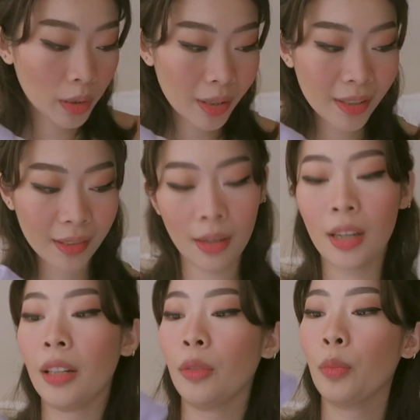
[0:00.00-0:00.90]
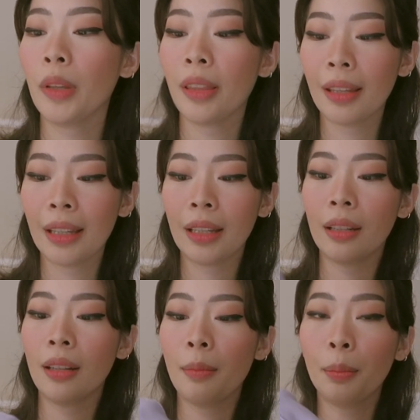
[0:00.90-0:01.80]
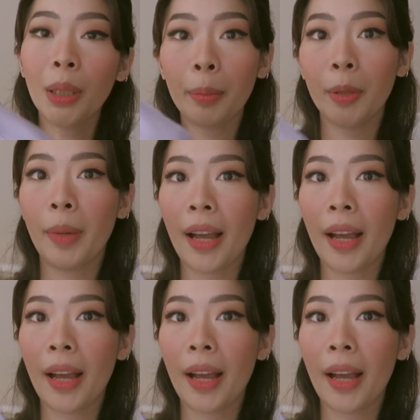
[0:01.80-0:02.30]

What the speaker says: we're gonna start with the purple